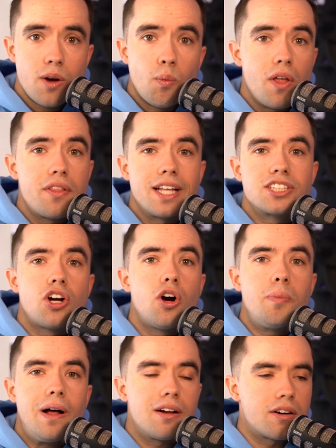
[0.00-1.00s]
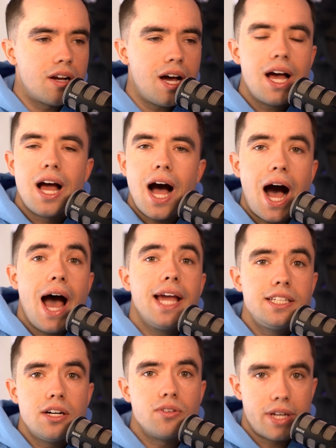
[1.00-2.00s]
Whether that's Copilot or not, I
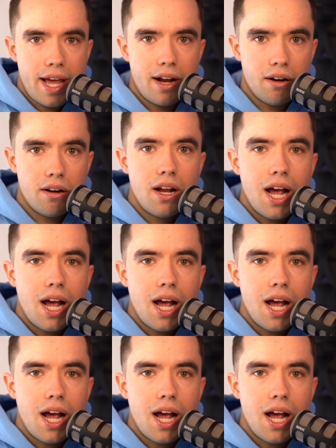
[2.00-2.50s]
don't care.